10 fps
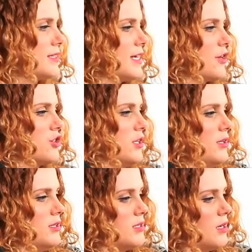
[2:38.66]
the
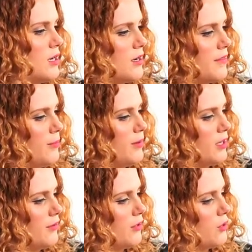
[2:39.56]
sections are, the
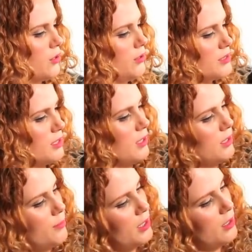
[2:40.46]
bigger the curls are going
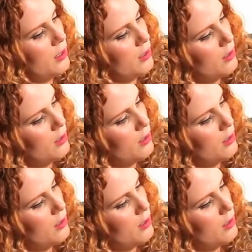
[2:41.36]
to be.